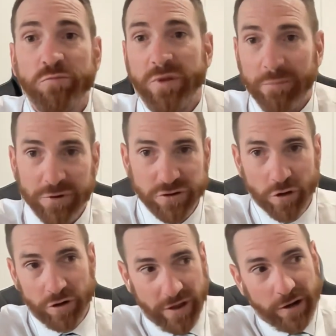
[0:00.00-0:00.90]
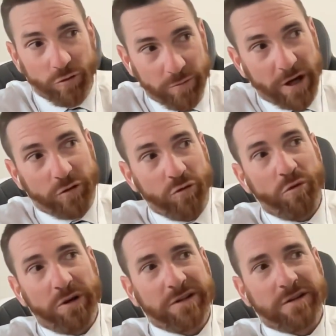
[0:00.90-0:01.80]
the majority of that group that
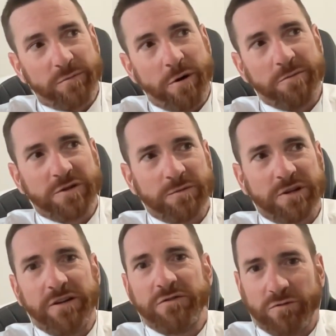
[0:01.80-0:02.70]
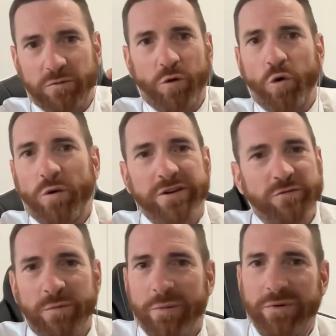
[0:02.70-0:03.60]
grew into the premiership teams, always remember